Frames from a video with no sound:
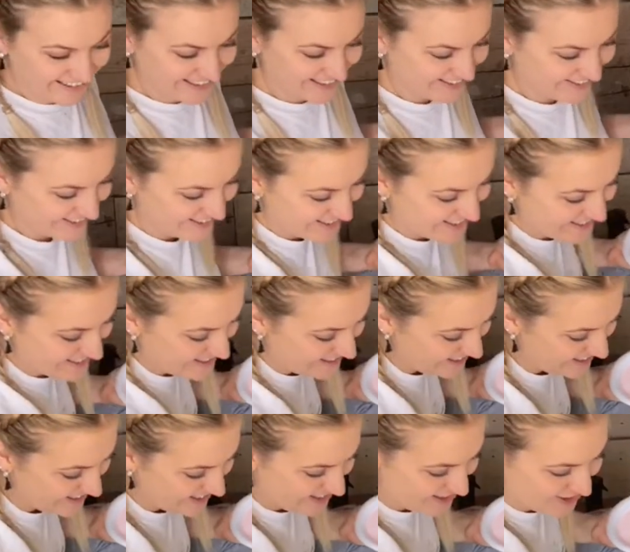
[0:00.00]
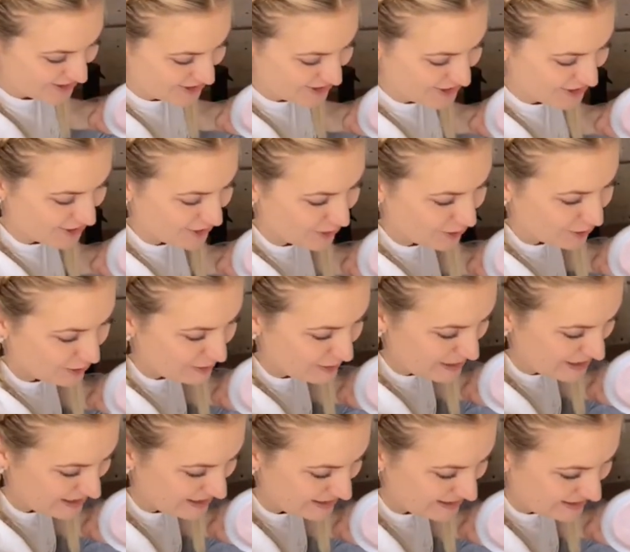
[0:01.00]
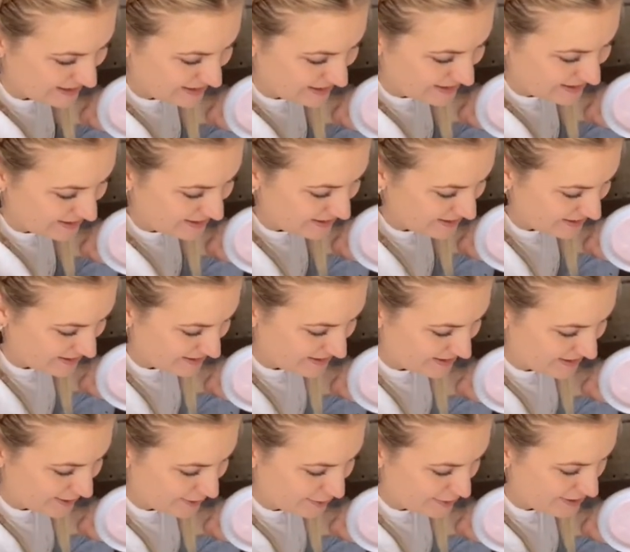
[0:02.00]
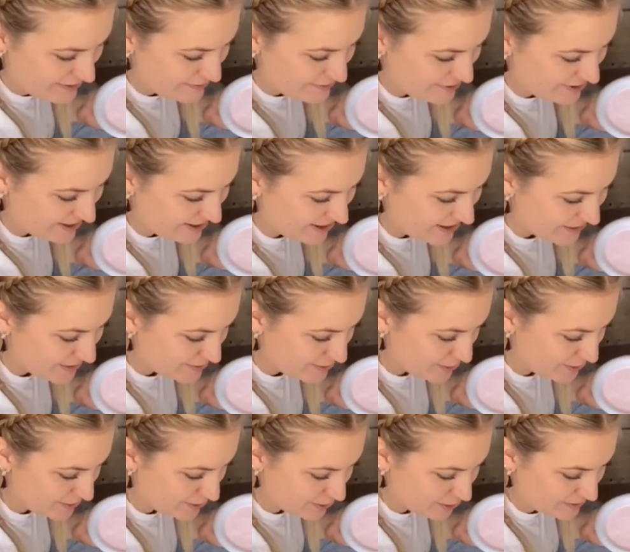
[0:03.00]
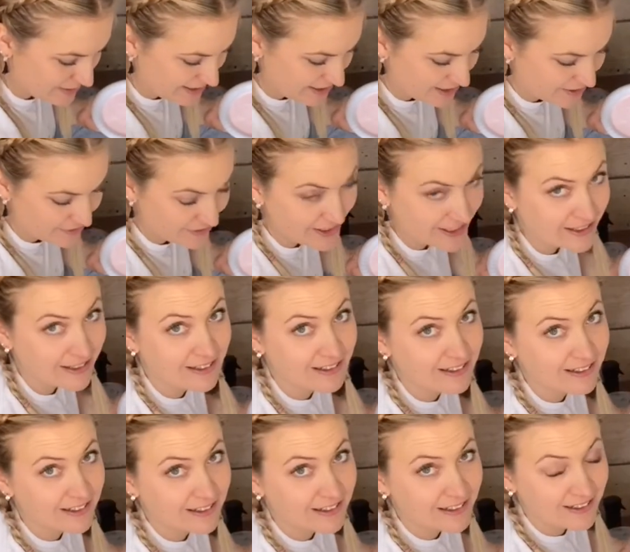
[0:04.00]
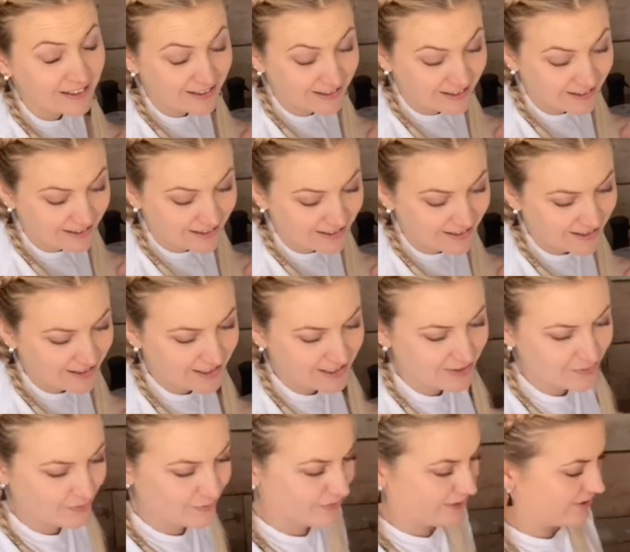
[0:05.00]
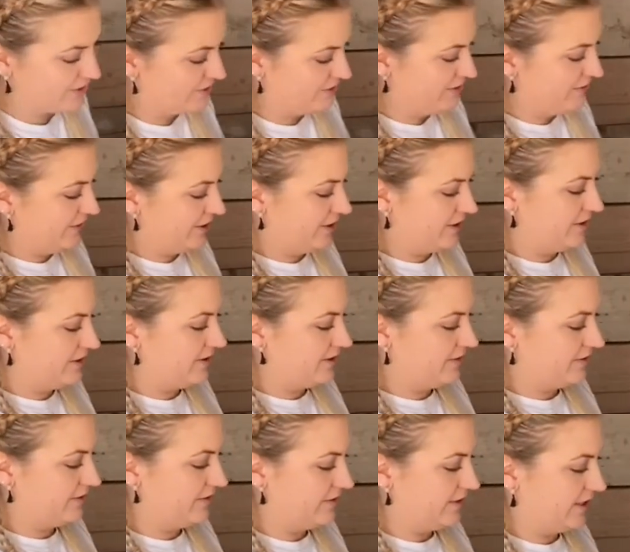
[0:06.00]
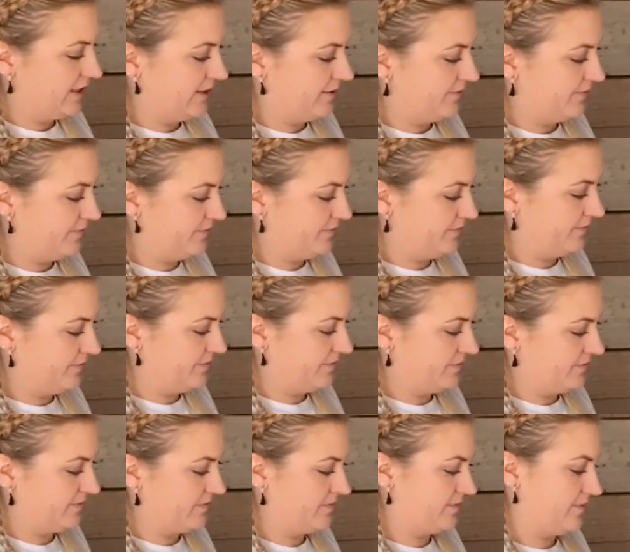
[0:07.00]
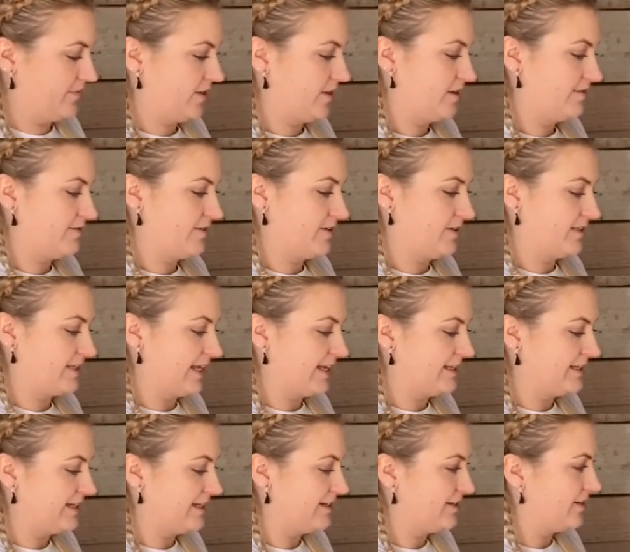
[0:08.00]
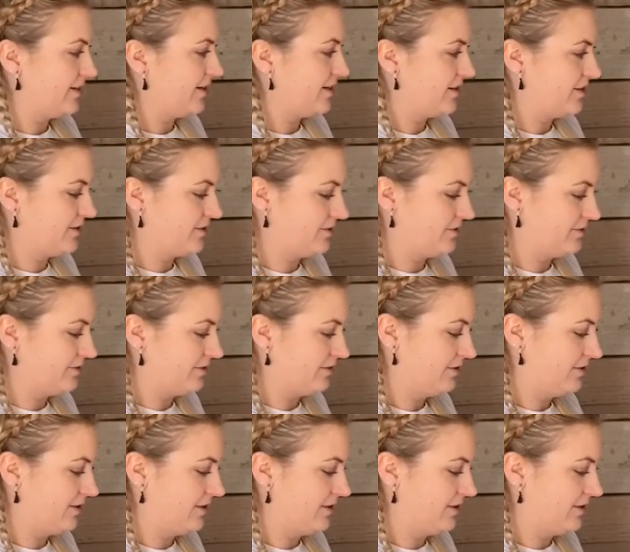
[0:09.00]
which is just the norm. Wherever I go, I'm normally covered in something or other. Right, either sanding dust or